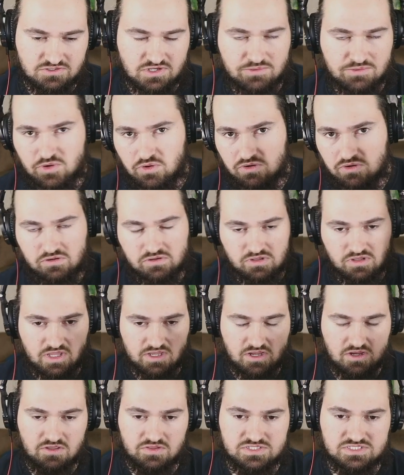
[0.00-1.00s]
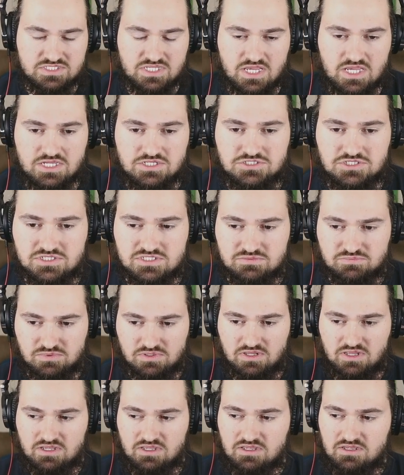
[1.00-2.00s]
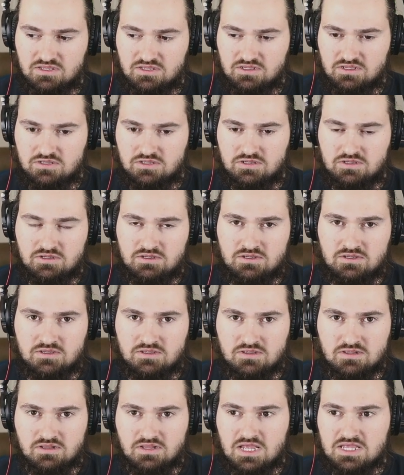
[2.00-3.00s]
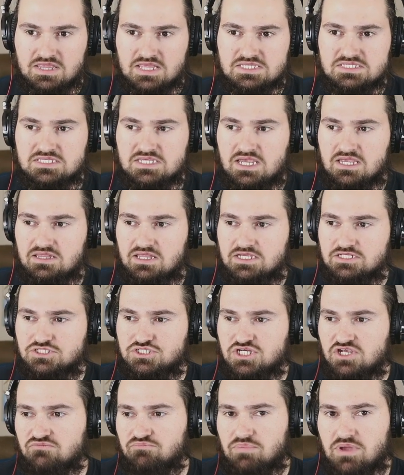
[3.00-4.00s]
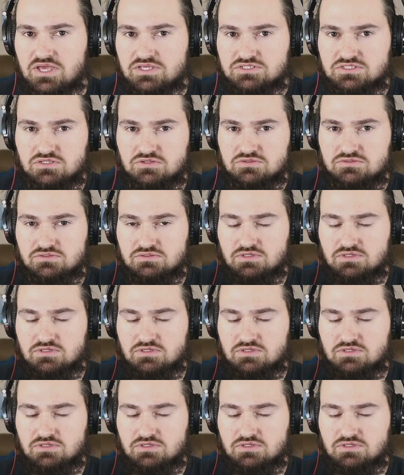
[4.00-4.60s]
I'm going on like all these tangents, but like they say like Jeff Bezos